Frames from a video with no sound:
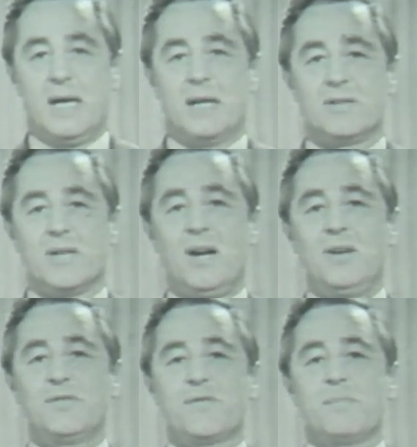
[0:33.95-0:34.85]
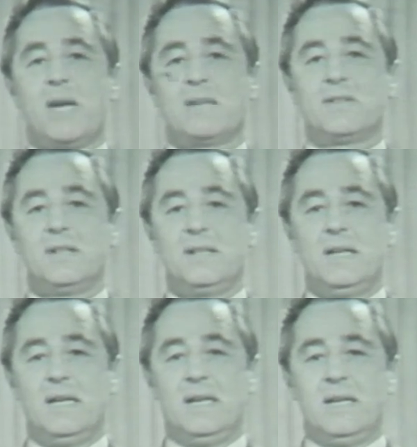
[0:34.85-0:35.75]
And the heart of the matter
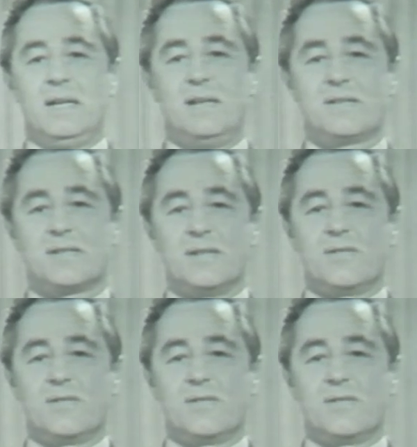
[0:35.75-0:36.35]
is